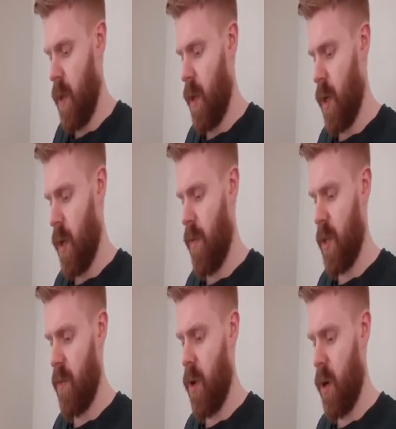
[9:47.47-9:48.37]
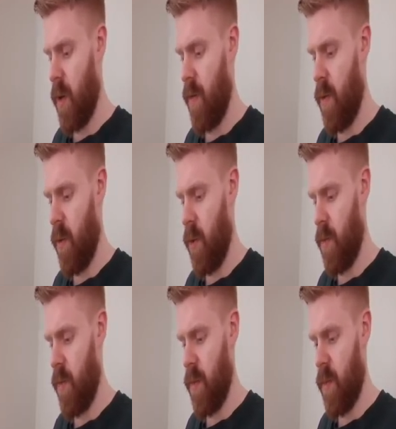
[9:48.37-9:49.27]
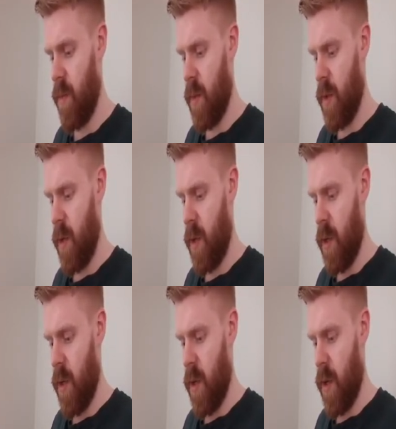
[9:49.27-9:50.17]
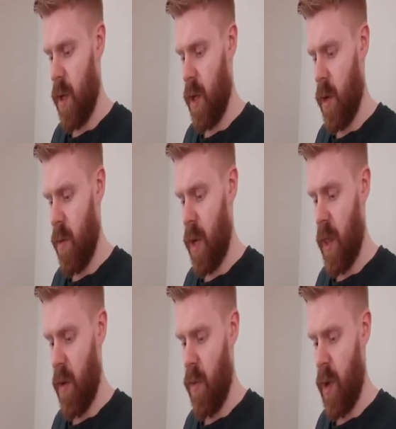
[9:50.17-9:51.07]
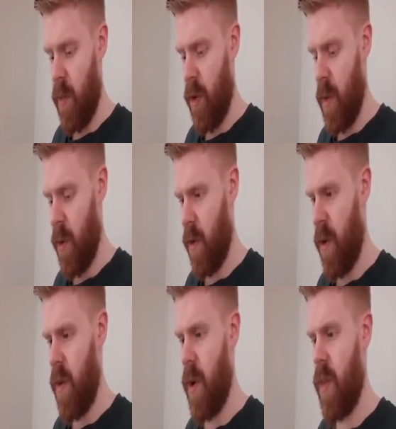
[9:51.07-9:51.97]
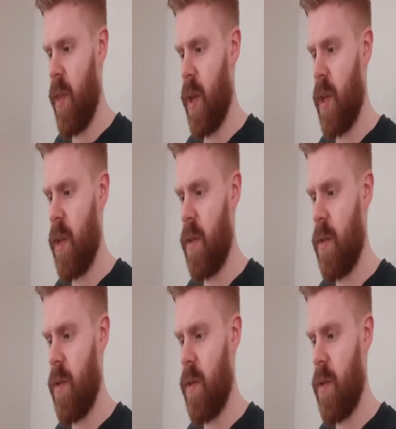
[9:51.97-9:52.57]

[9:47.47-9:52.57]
if there's a market for them. But yeah, they're really premium cards, very, very thick.